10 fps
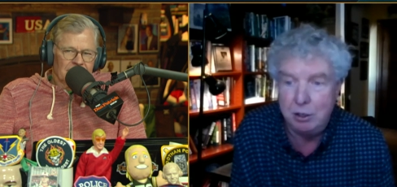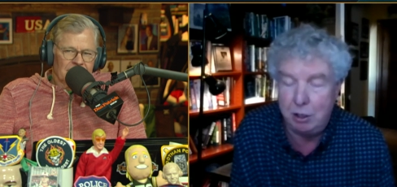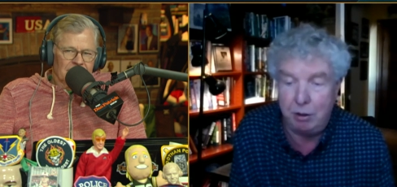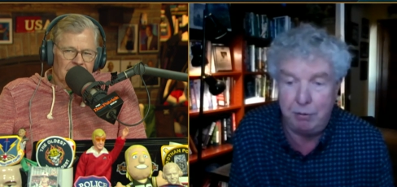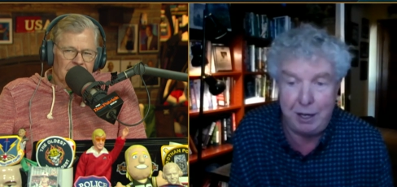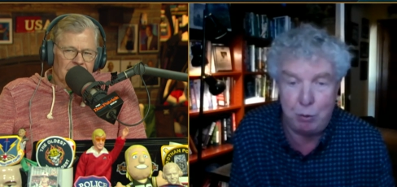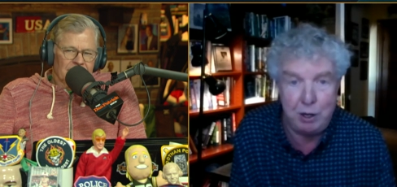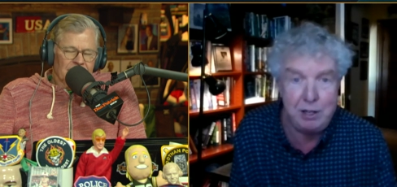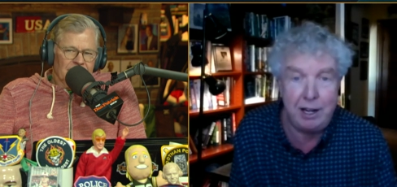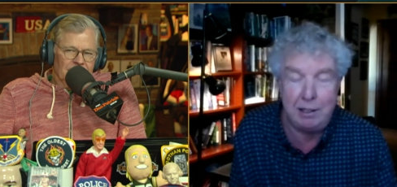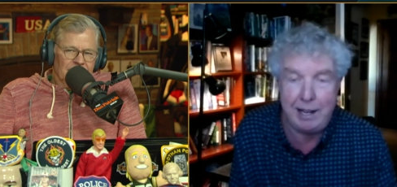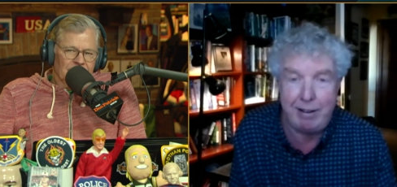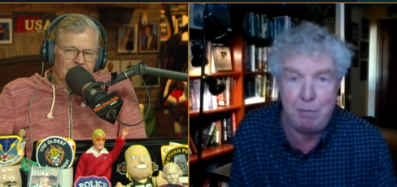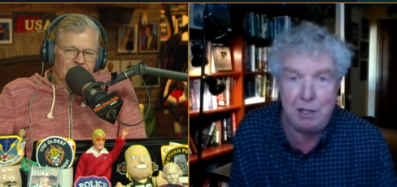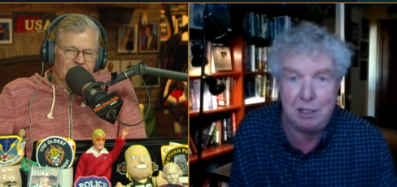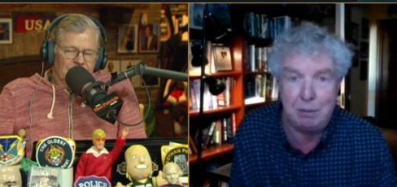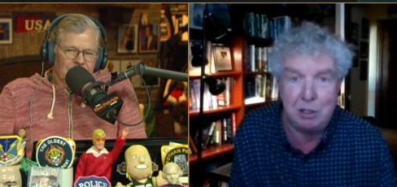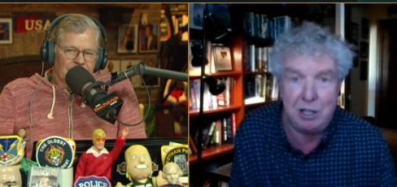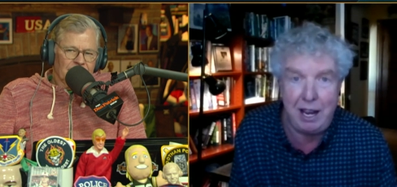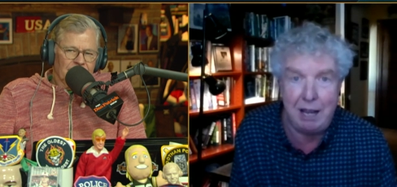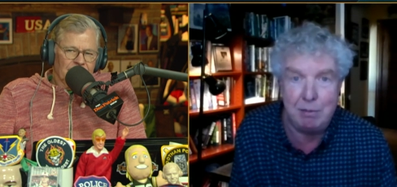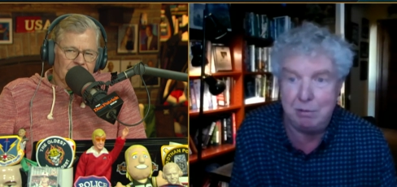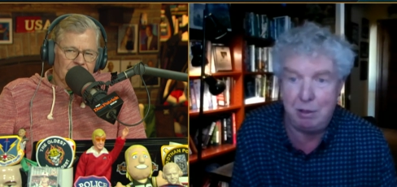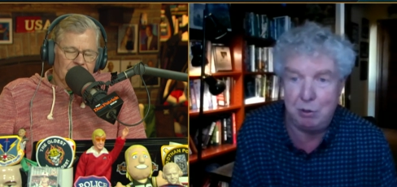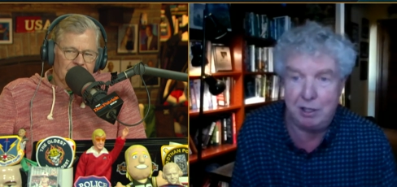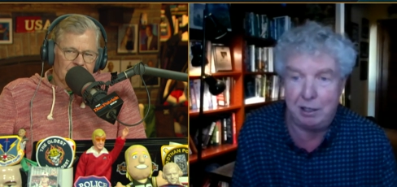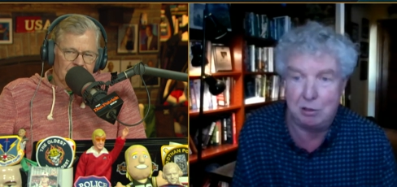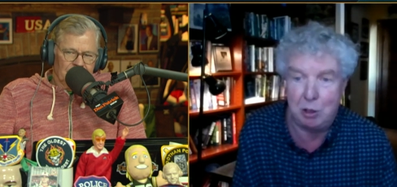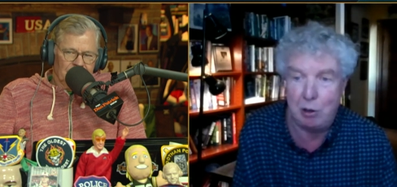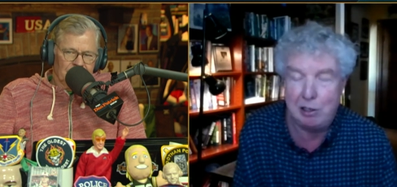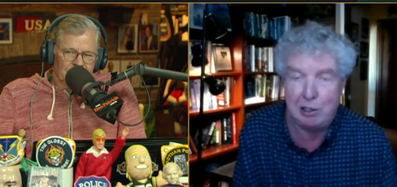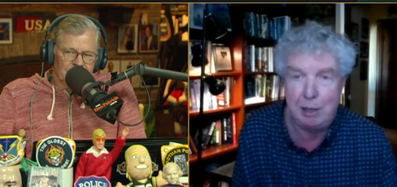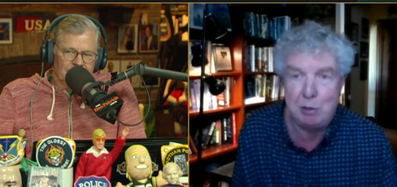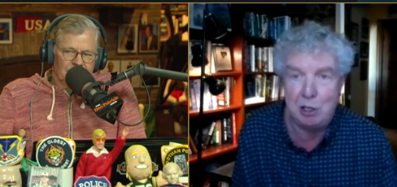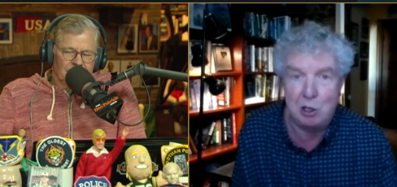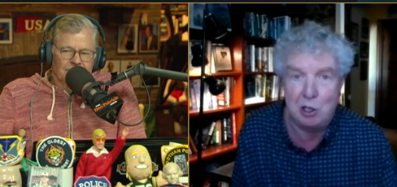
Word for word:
Speaker 1: So in fact, one night Larry picked up the tab. It, it was like a total eclipse of the